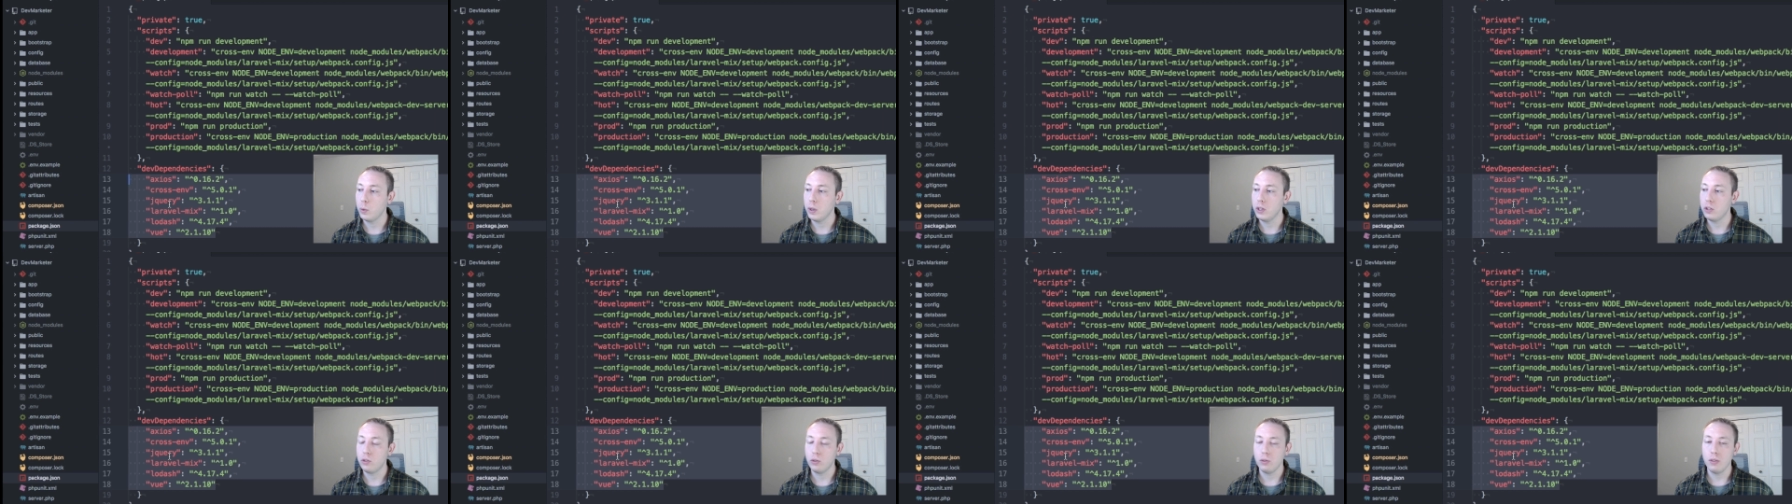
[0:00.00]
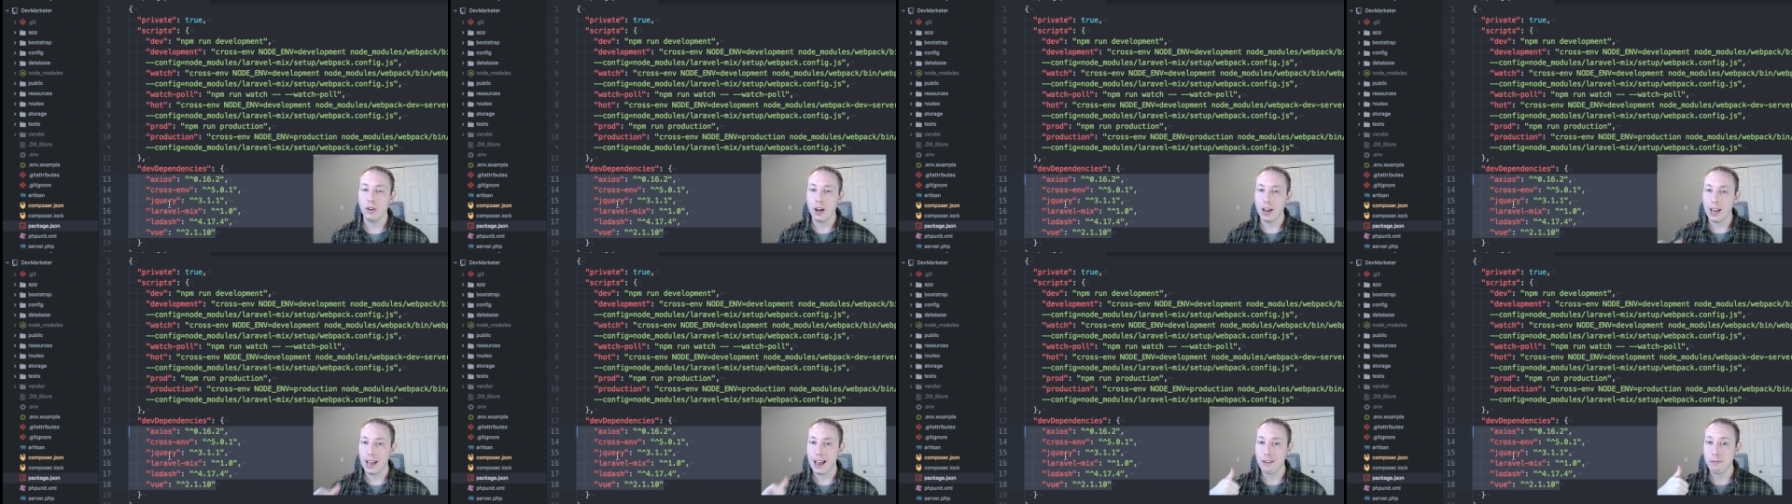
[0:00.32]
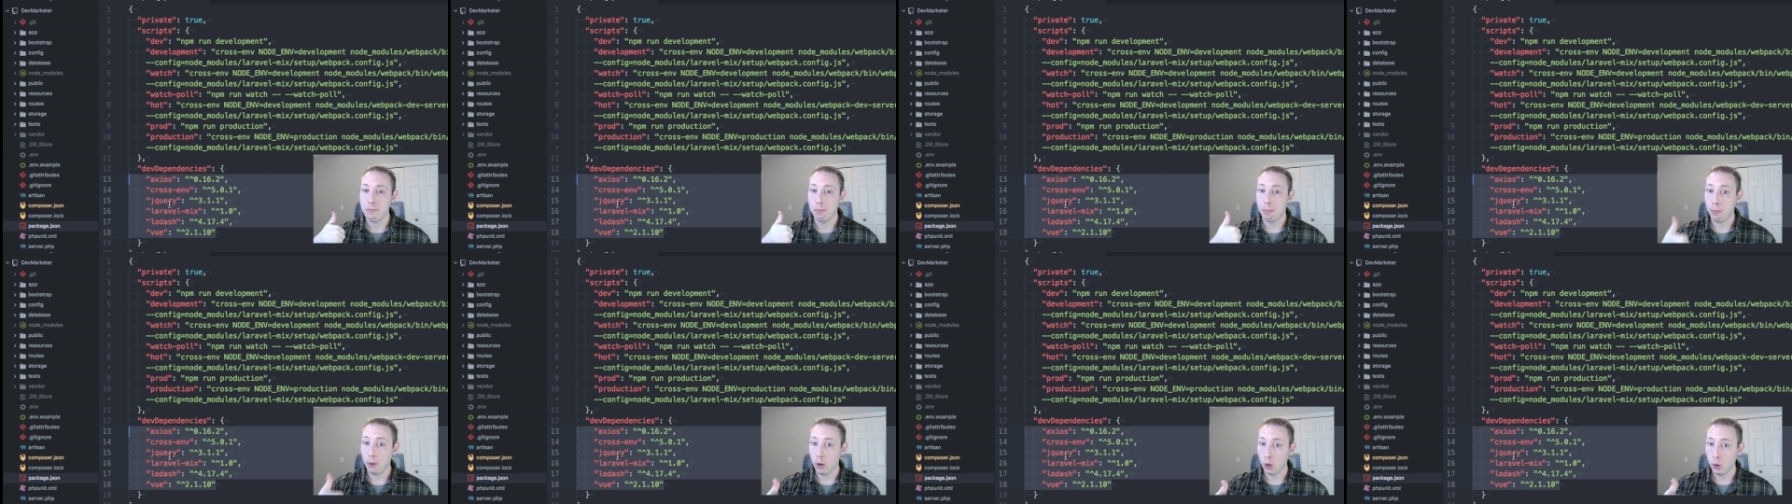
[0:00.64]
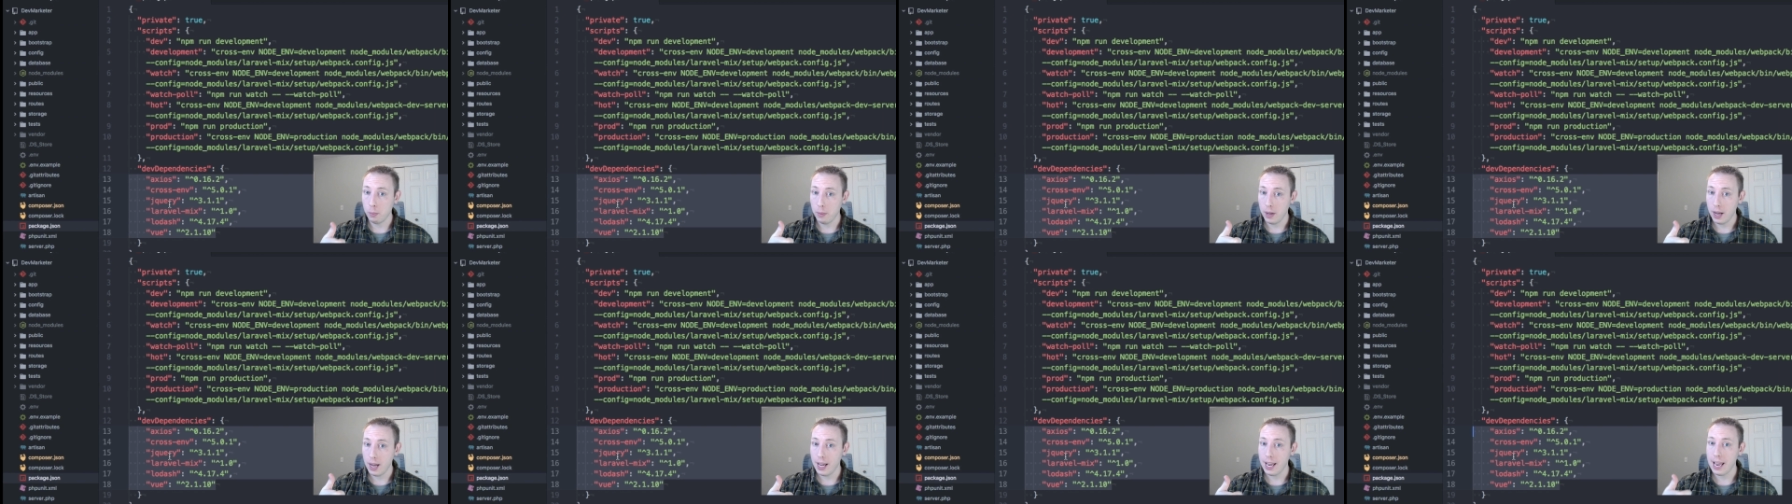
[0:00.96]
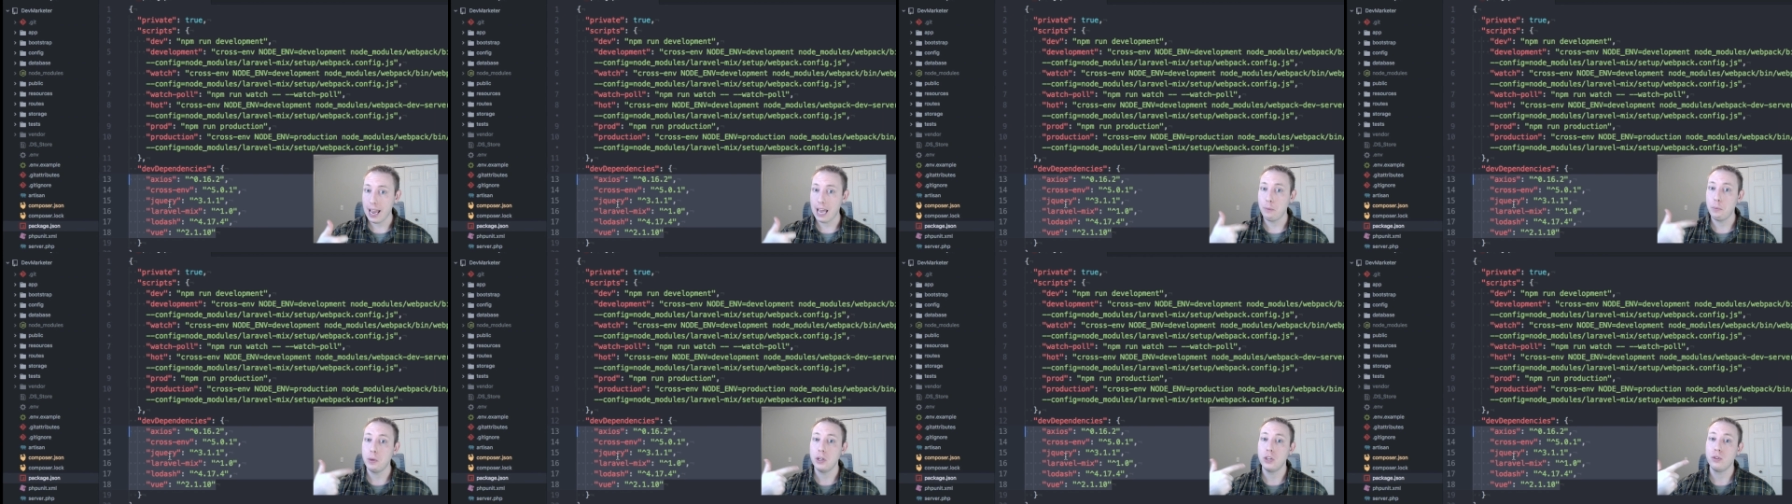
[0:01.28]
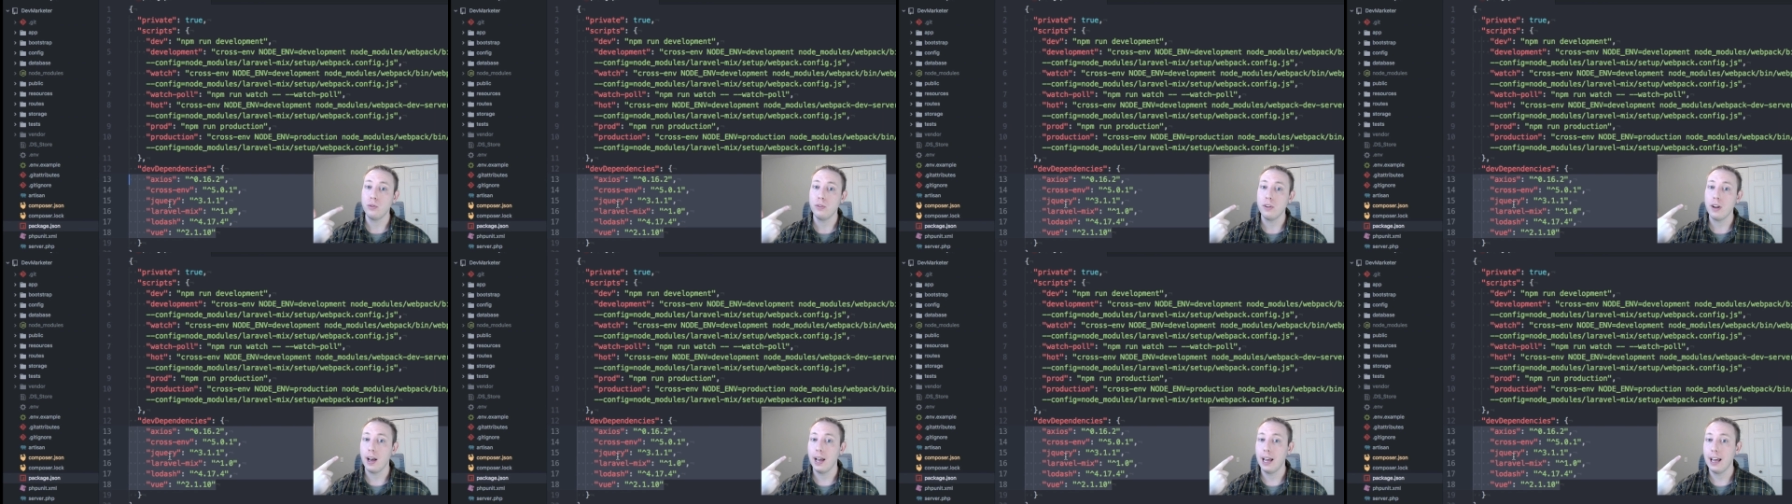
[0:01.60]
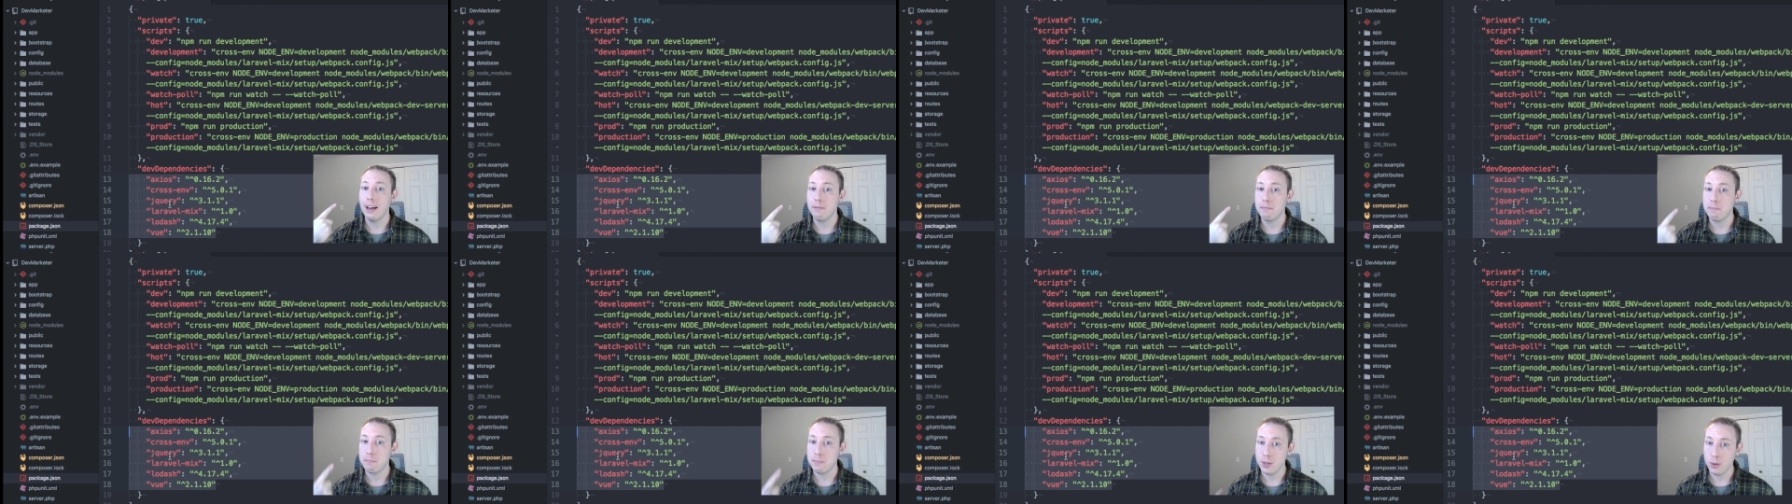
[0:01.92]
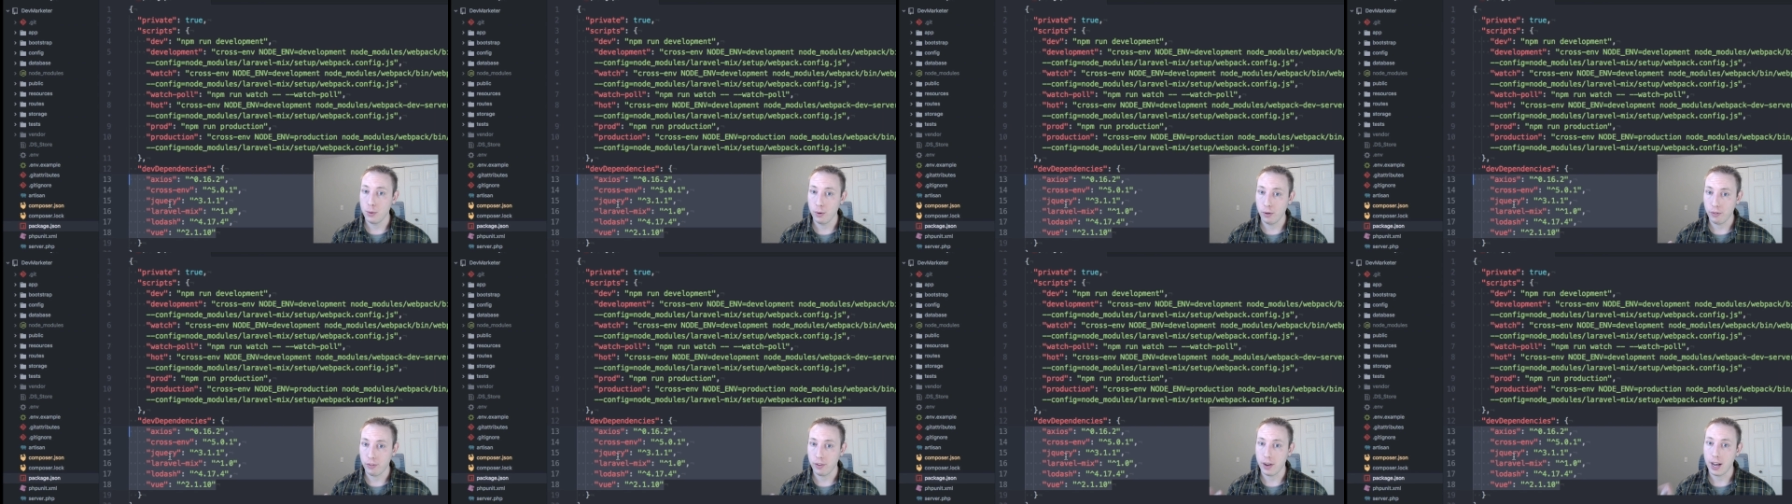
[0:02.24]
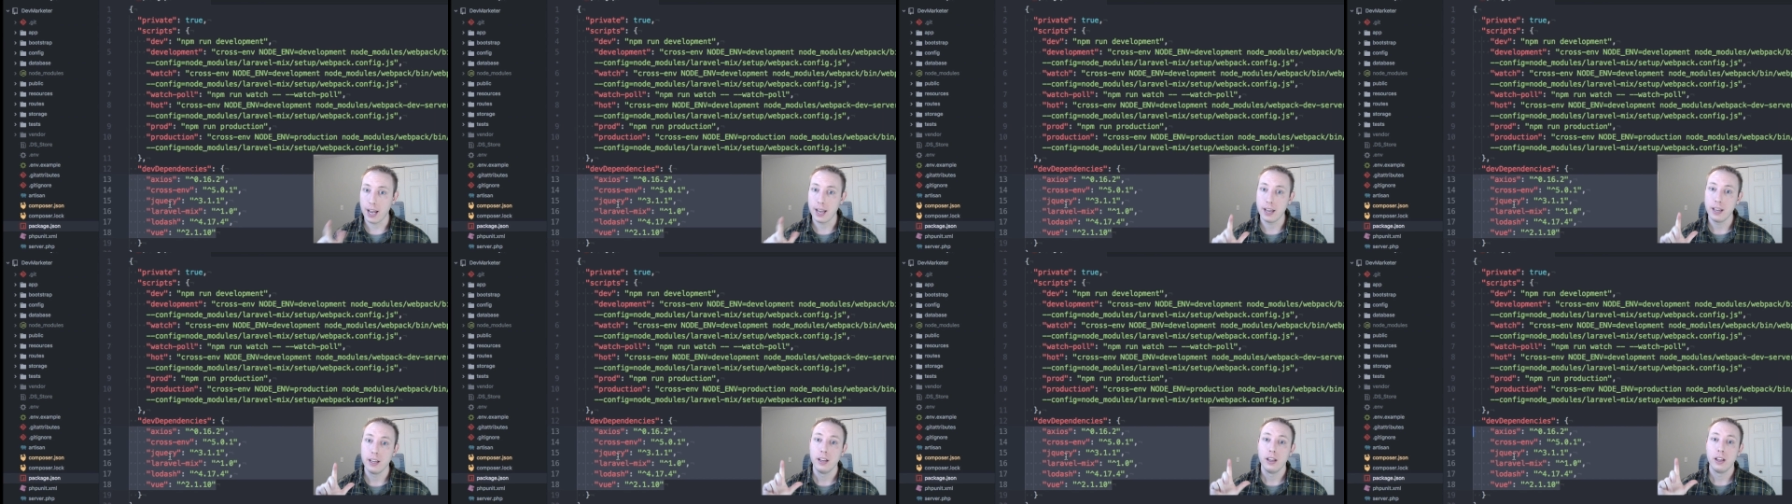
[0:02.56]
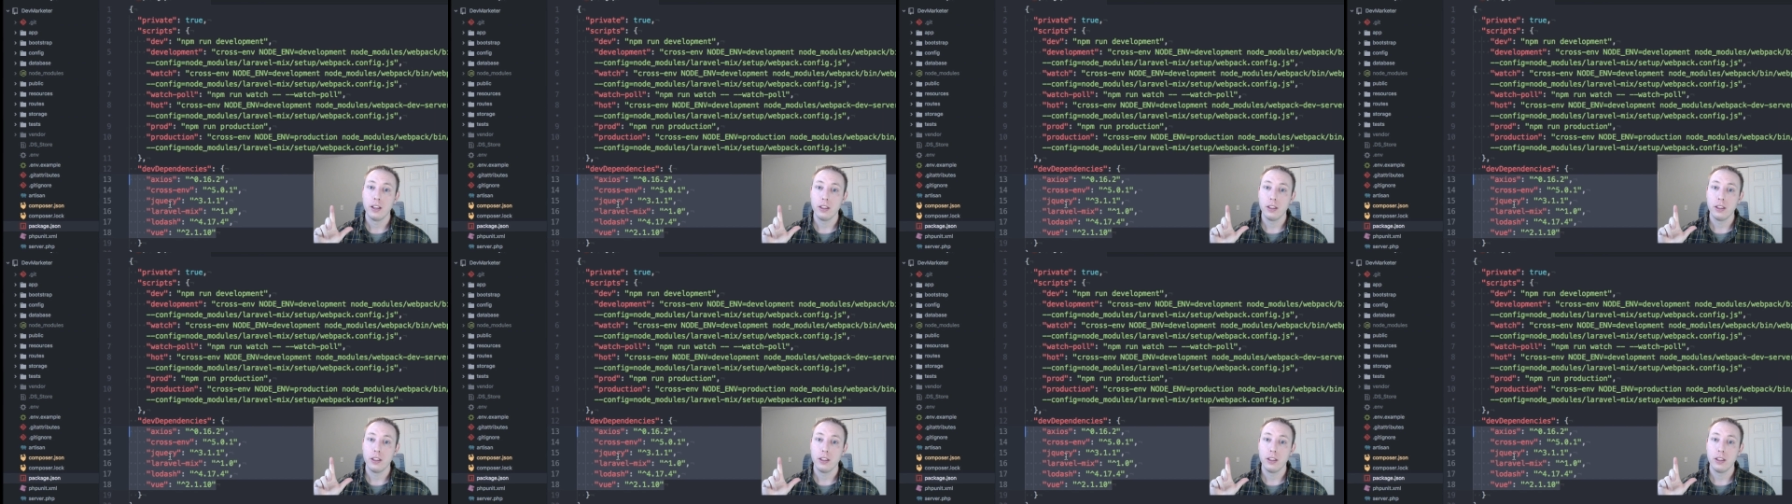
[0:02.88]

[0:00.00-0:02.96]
we do not have Bulma and we do not have Buefy,